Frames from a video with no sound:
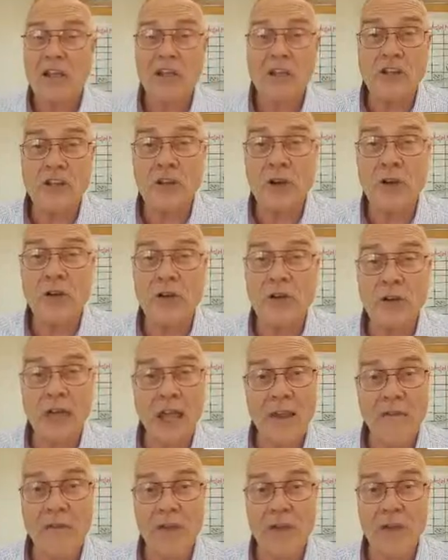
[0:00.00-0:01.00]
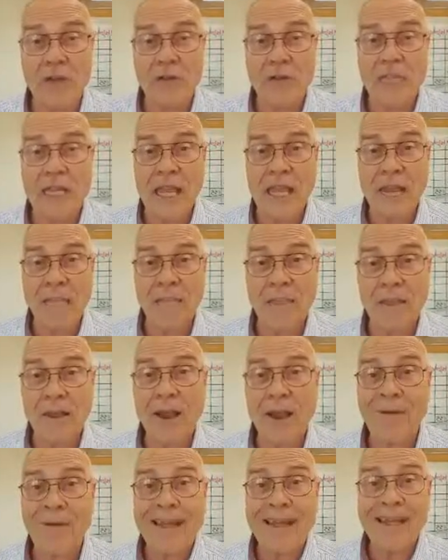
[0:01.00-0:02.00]
you know you're going to have a close date.
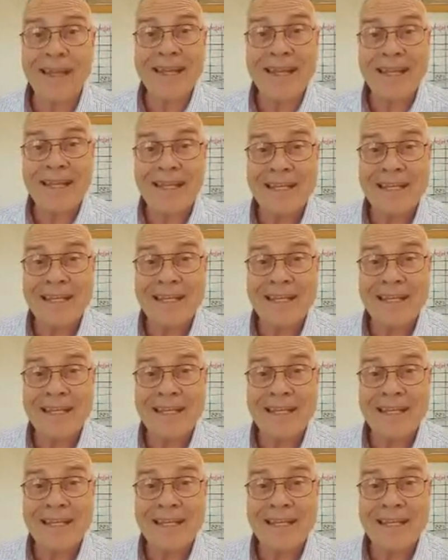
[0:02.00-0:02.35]
All right.